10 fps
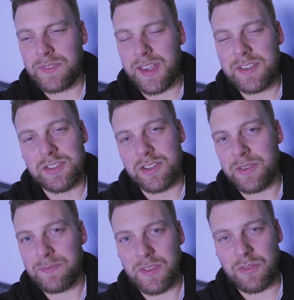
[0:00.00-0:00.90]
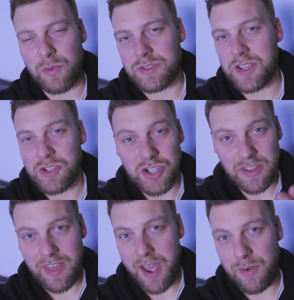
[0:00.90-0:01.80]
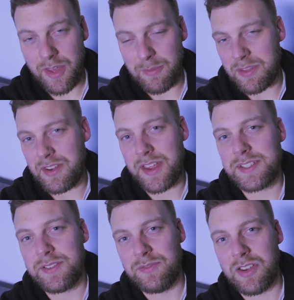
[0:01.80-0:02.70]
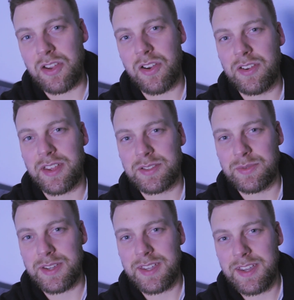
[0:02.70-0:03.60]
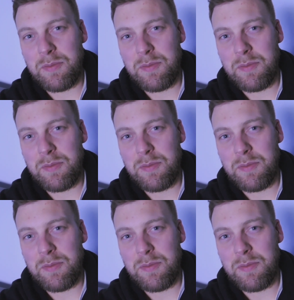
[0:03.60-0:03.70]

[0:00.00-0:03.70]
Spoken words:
yeah, so if you want to check that out, that'll be the next video next week.